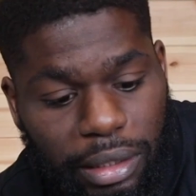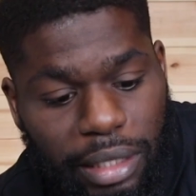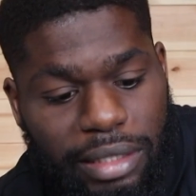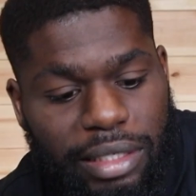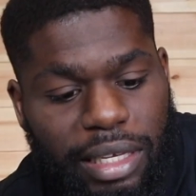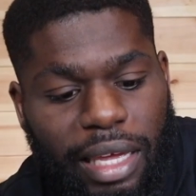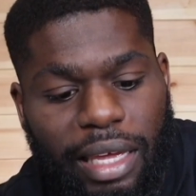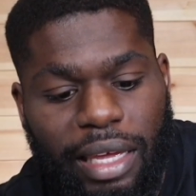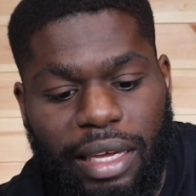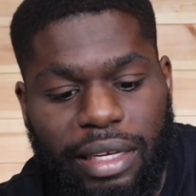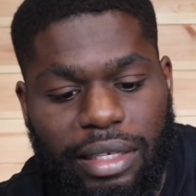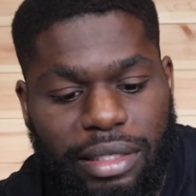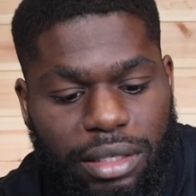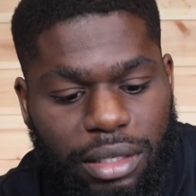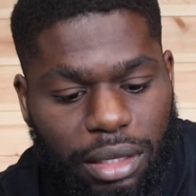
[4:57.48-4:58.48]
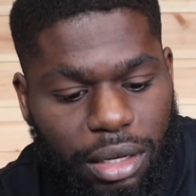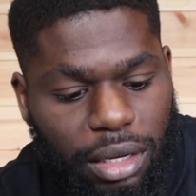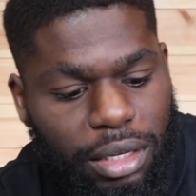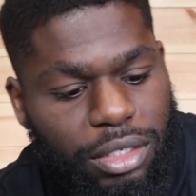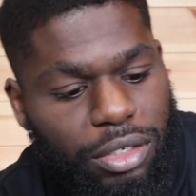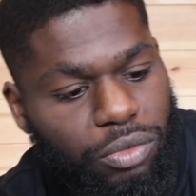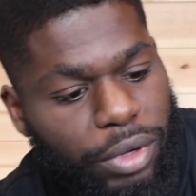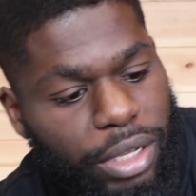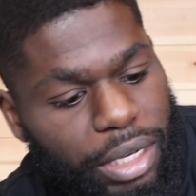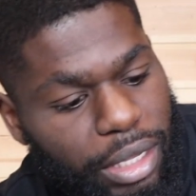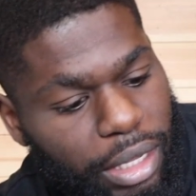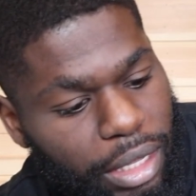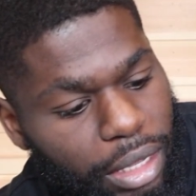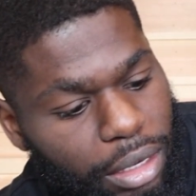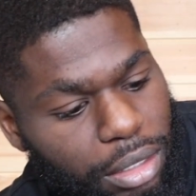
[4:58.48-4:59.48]
This is, I need to read
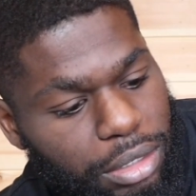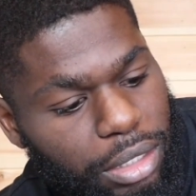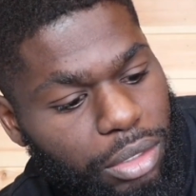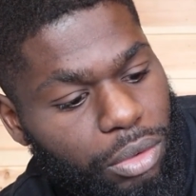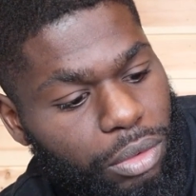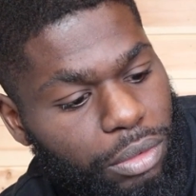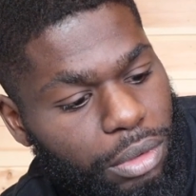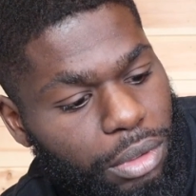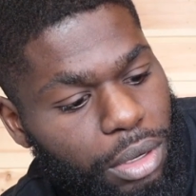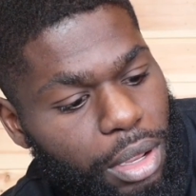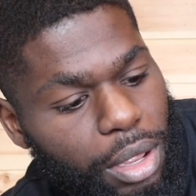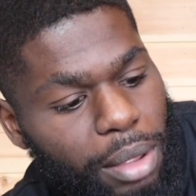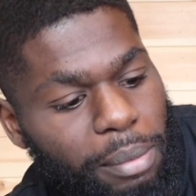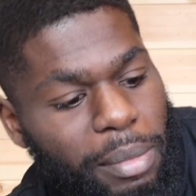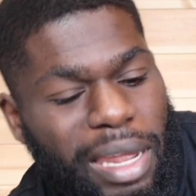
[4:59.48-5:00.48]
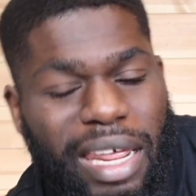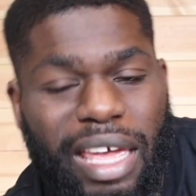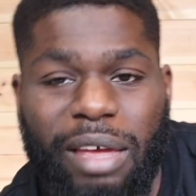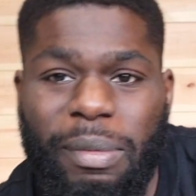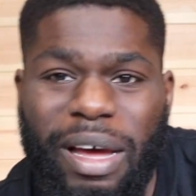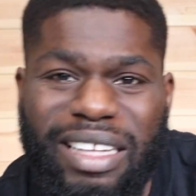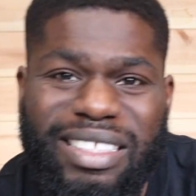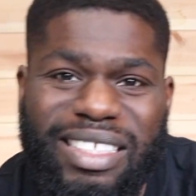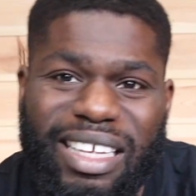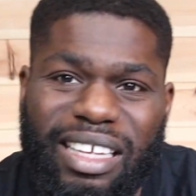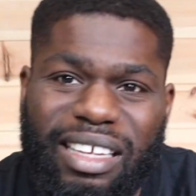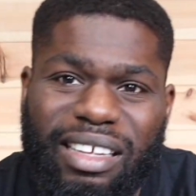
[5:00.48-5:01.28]
it again because I don't. Menic Matty.